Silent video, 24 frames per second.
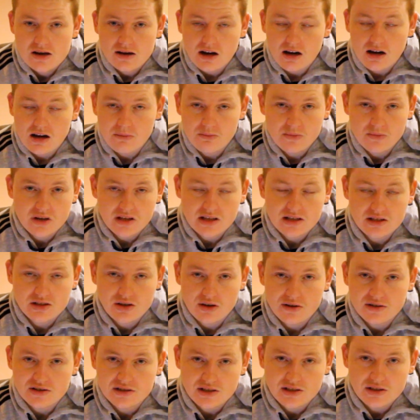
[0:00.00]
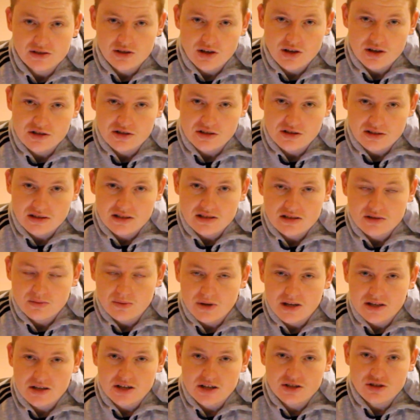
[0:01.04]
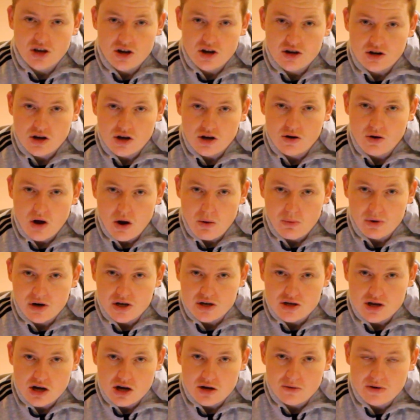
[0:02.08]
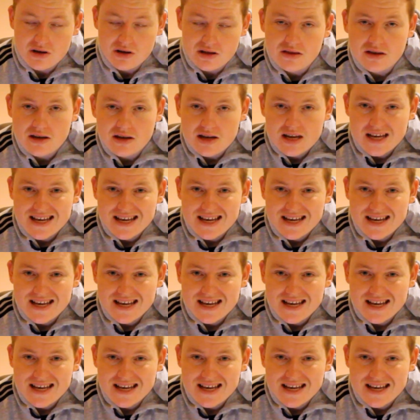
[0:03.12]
I'm really tossing and turning on this one. I don't know who I want to go with.